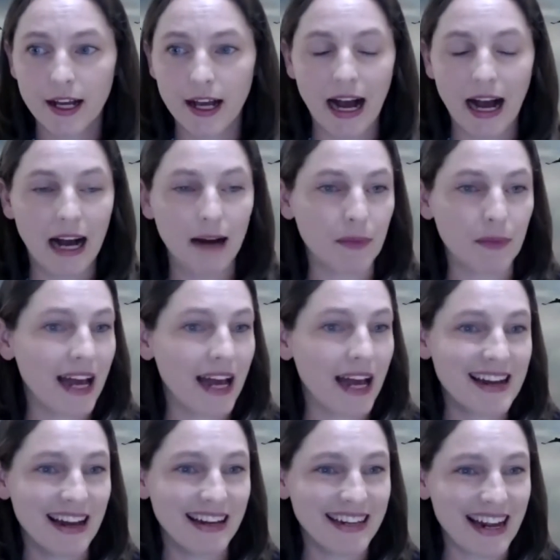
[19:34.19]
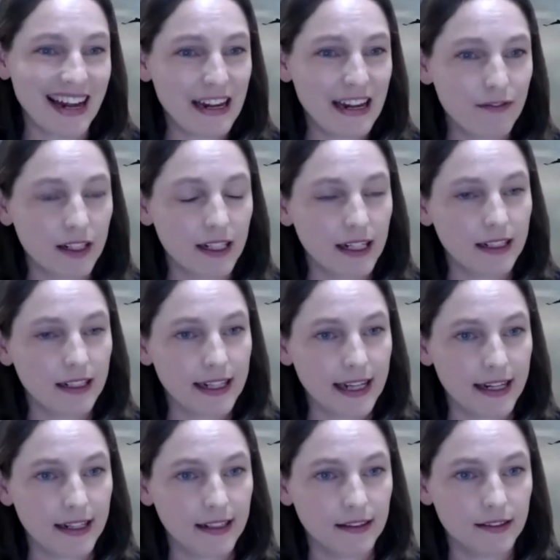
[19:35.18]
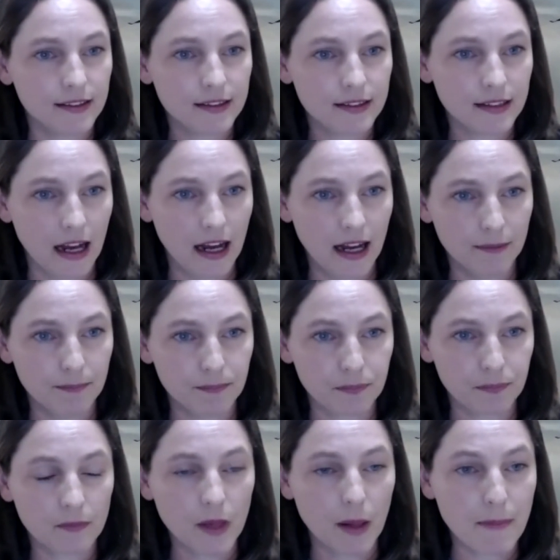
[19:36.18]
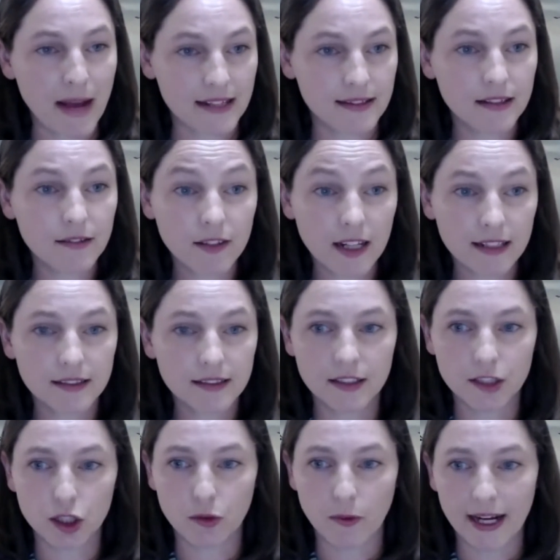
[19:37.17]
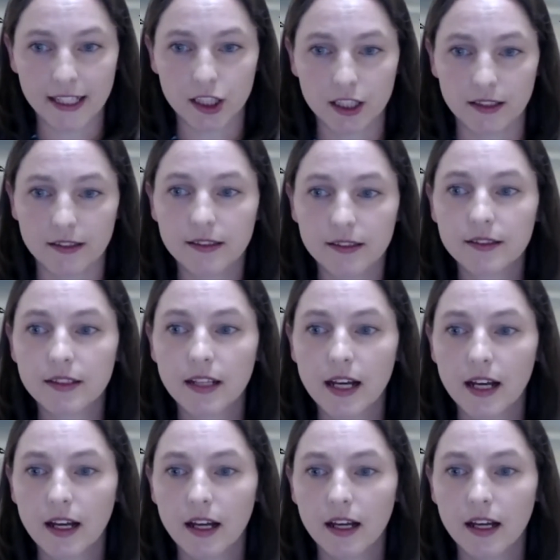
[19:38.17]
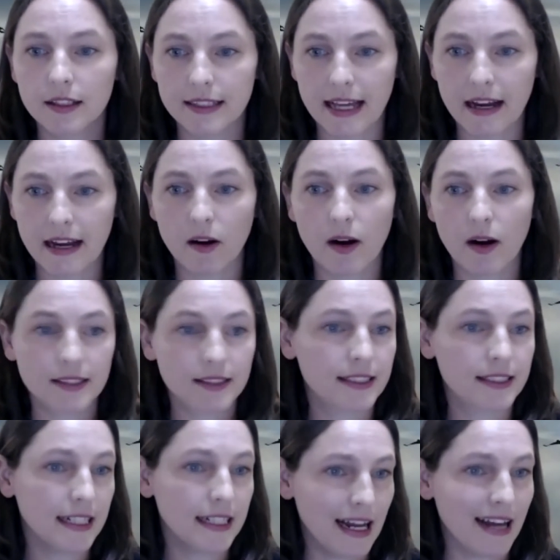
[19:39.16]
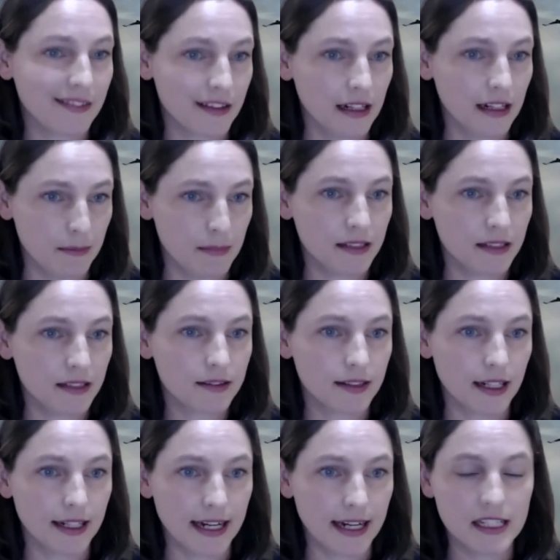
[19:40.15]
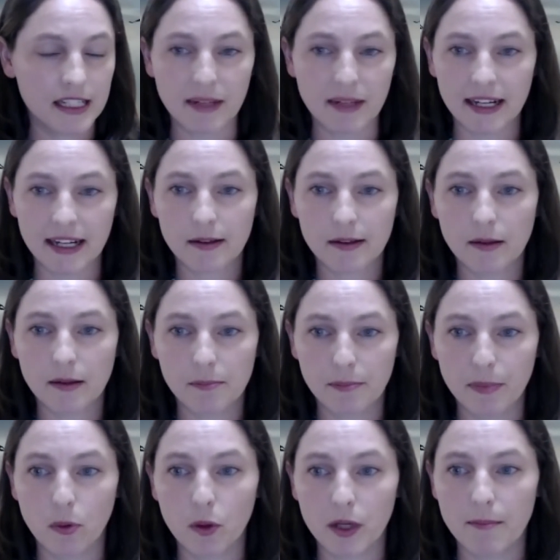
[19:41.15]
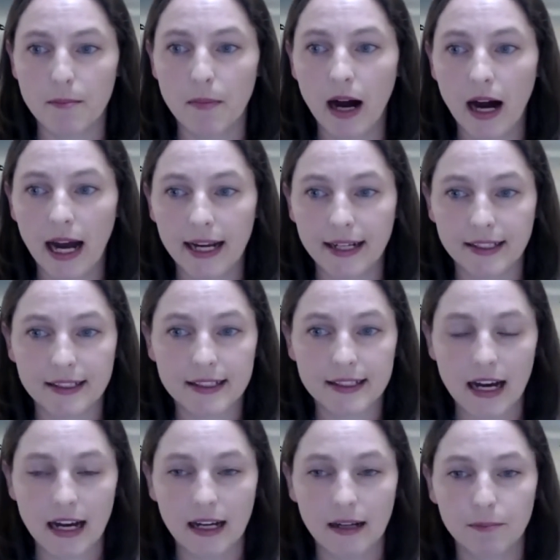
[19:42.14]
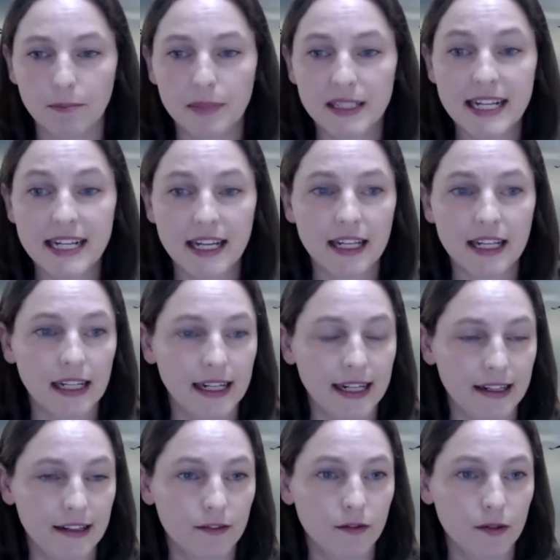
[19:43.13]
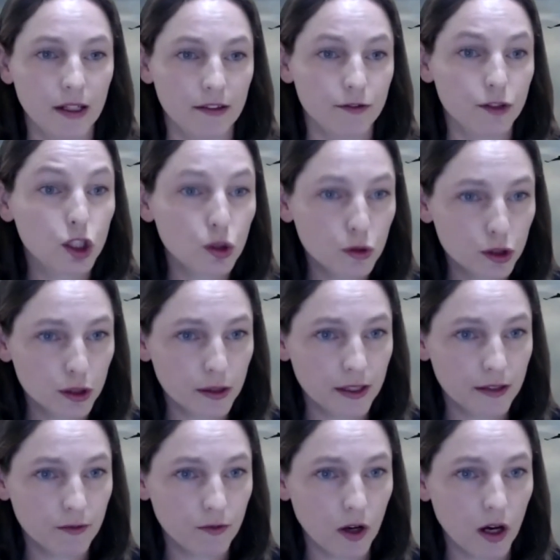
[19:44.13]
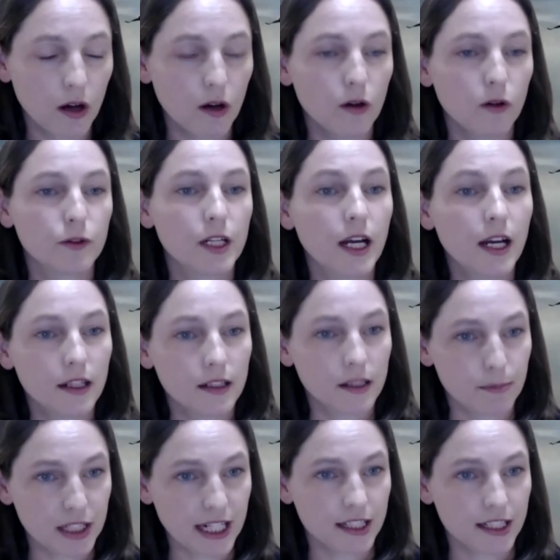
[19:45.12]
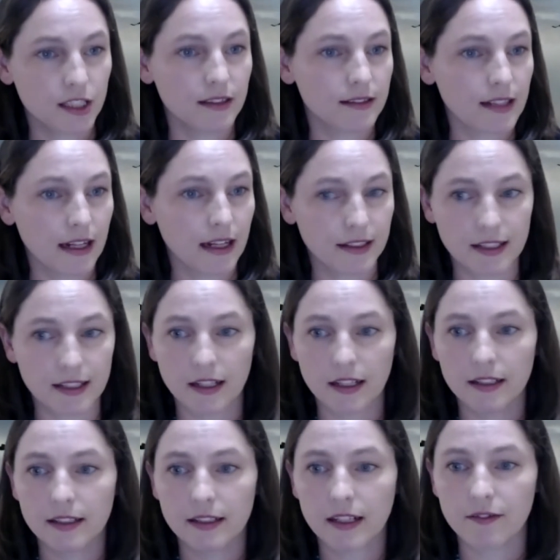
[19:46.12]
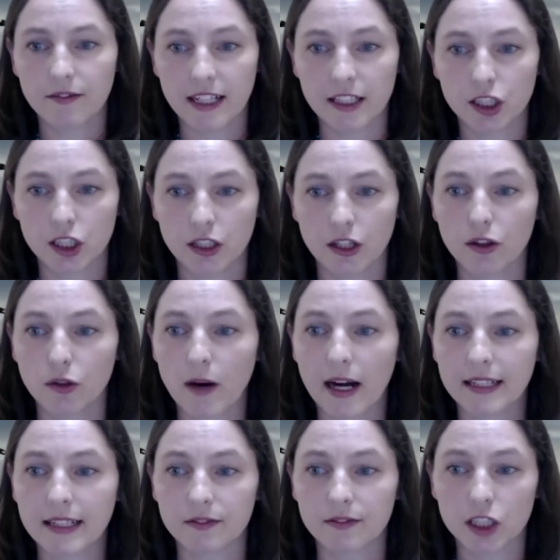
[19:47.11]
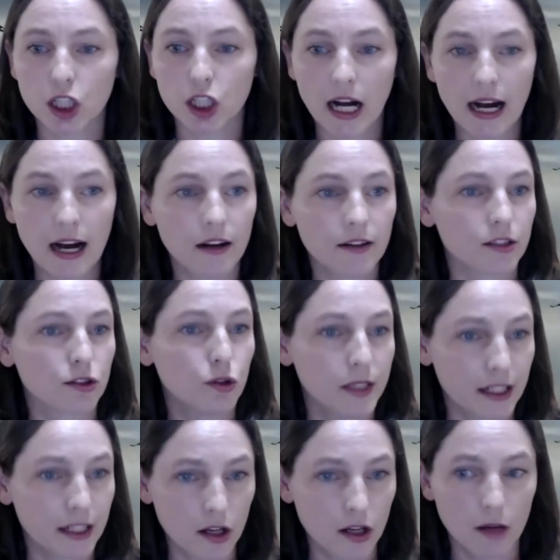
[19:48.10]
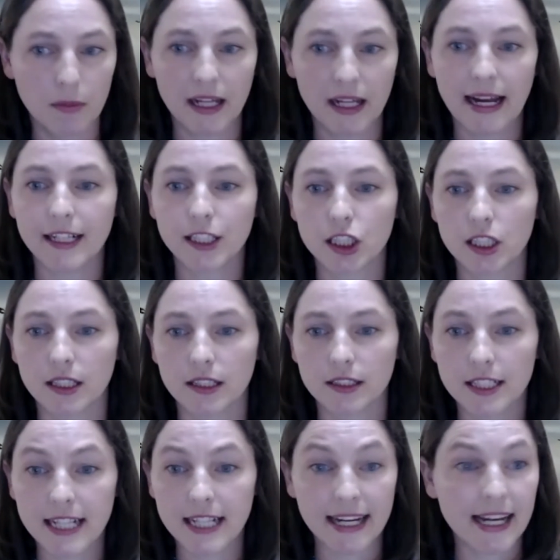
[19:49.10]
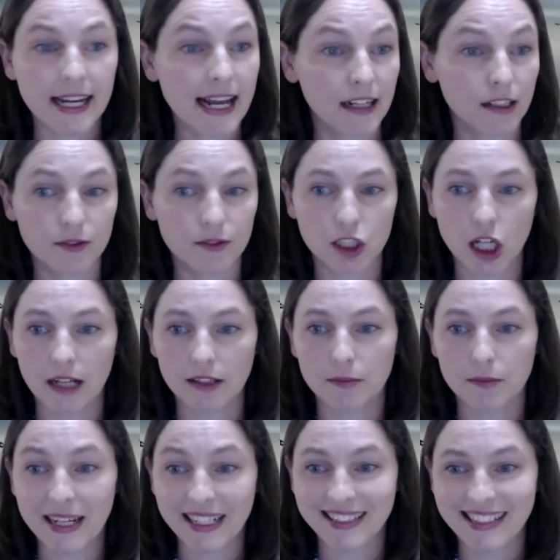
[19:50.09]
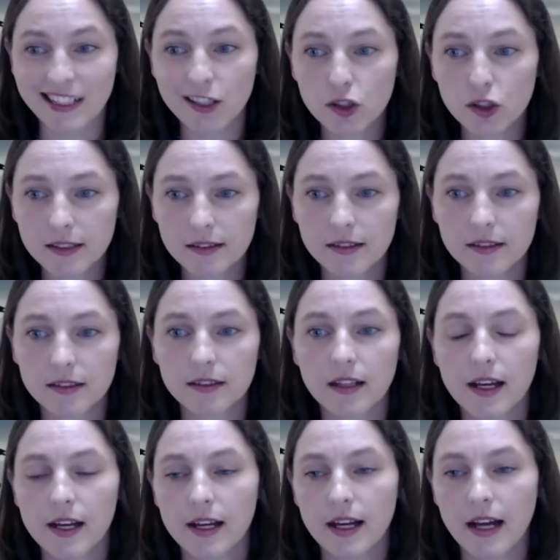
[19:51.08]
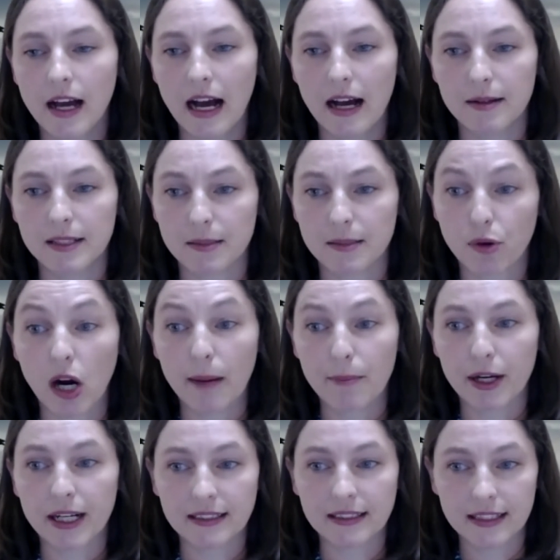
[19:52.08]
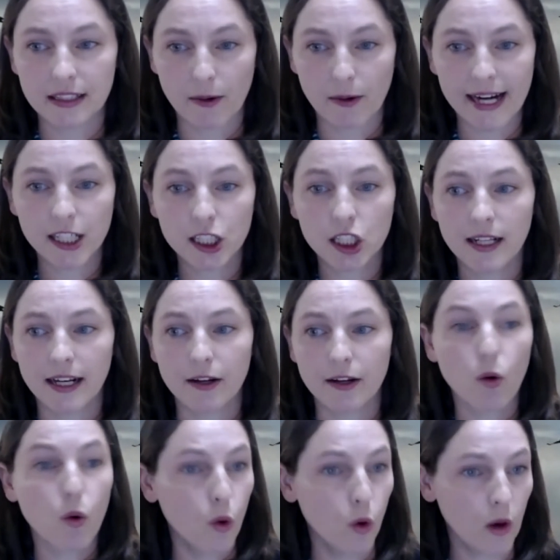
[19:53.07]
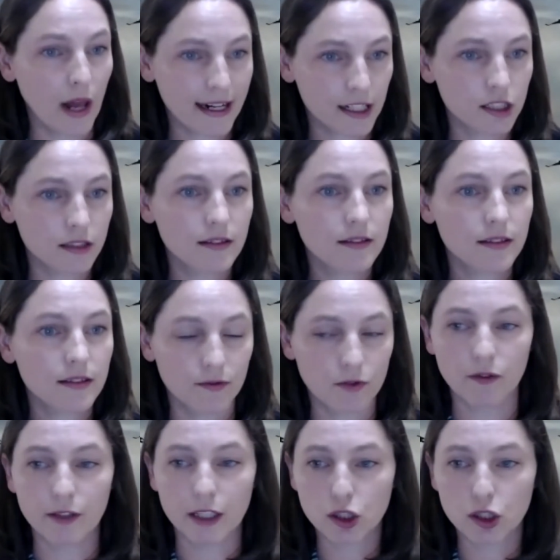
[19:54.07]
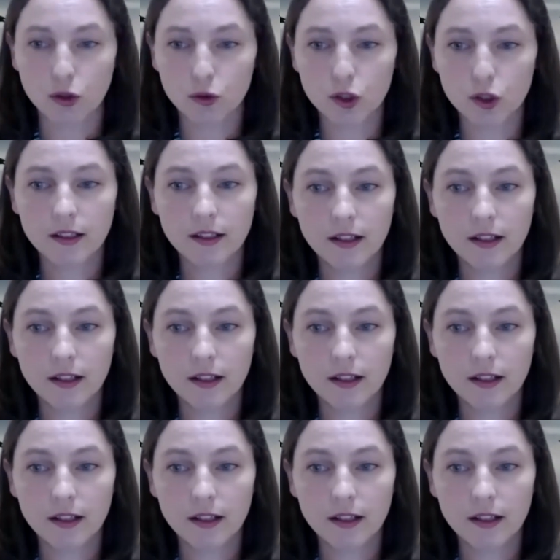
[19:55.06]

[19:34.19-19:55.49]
And even in these mass influx situations, there are still other limits that need to be borne in mind, particularly if children are involved. The protections under the Convention on the Rights of the Child, it's a critical obligation to take account of the child's best interests as a primary consideration in all actions involving children,